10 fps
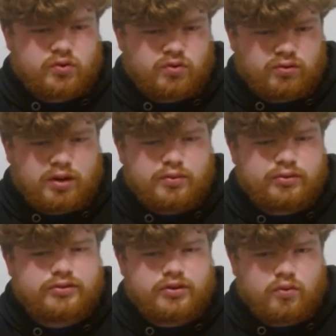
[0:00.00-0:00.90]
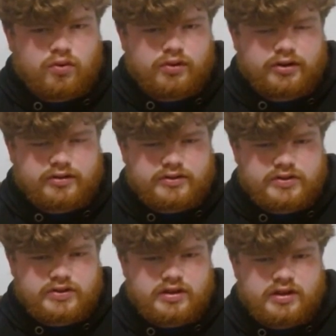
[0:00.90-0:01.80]
crumbled the
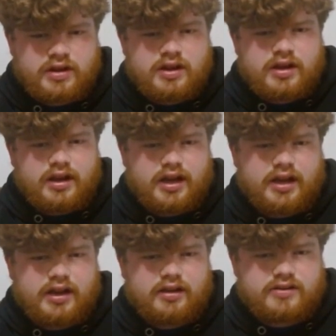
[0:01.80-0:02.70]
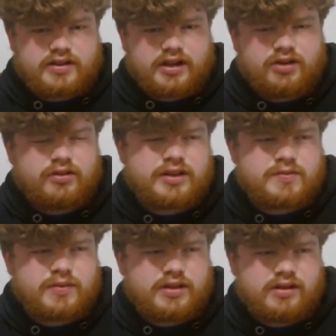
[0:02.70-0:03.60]
Warriors. And I know that's
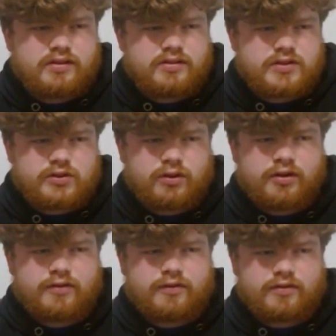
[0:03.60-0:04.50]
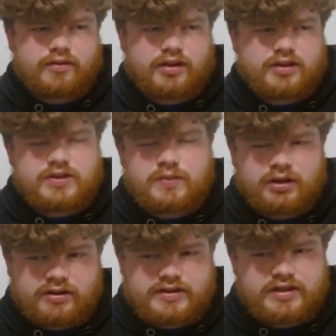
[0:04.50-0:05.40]
been sort of
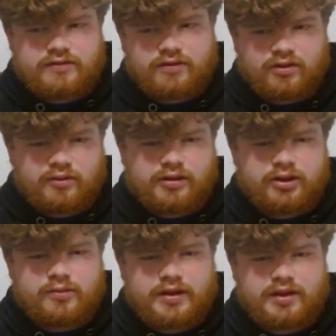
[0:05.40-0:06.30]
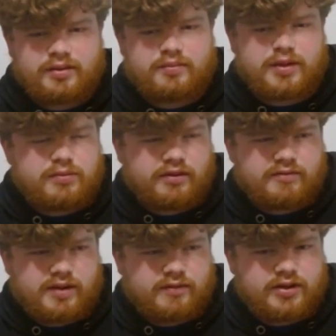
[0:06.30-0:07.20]
conspiracy for a little bit and people have
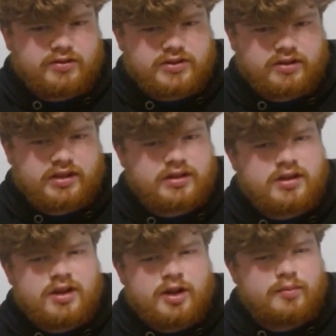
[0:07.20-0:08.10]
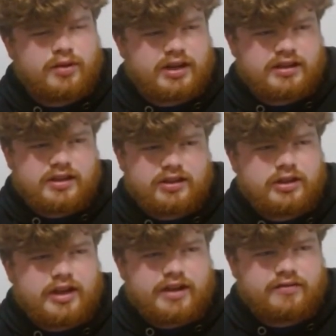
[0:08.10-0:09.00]
made videos on it. But I think
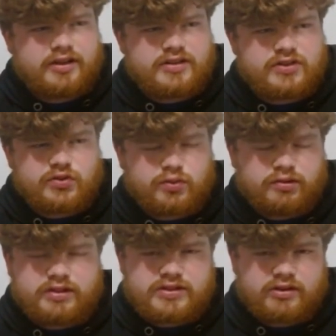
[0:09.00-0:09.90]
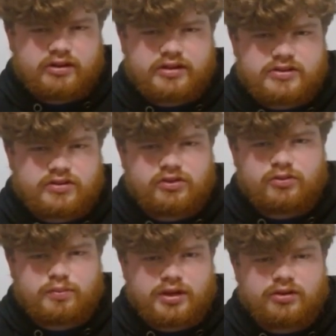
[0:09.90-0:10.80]
the evidence is really starting
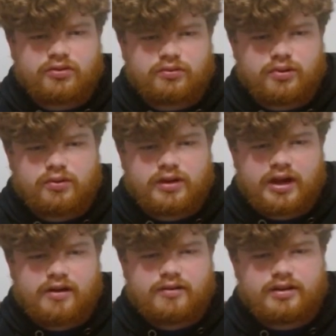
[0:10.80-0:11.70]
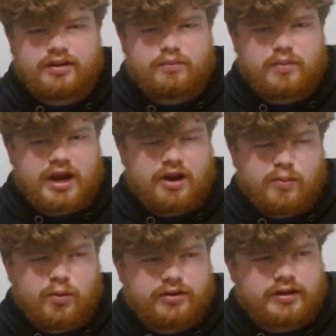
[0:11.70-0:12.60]
to peer through now
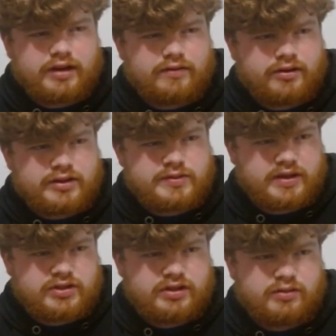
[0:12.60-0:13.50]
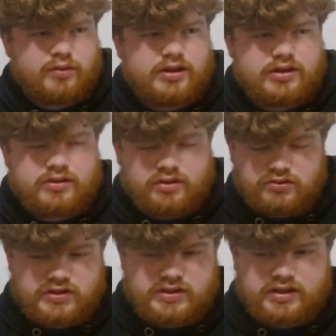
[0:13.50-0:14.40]
more than ever, especially when you
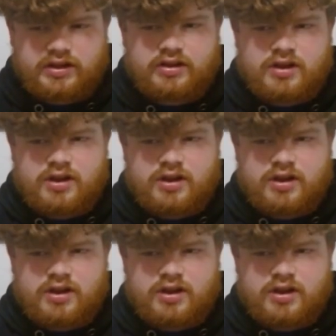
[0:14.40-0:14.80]
see